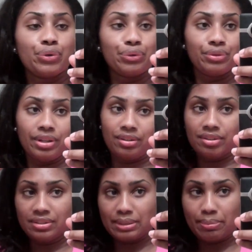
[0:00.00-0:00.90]
who
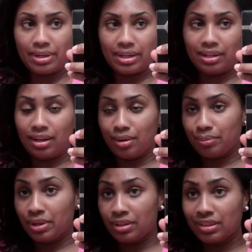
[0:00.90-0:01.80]
knows? But
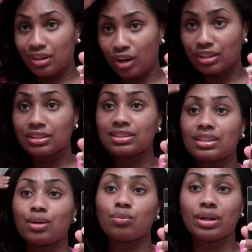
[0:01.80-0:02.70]
um, the doctor
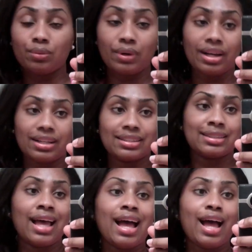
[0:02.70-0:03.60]
said weight wise,
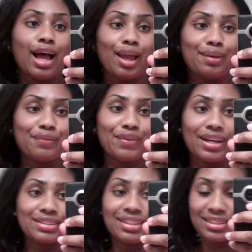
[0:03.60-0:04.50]
I am
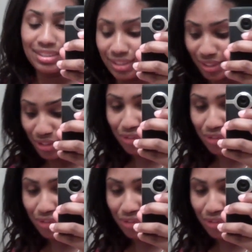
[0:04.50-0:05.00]
fine. So that's a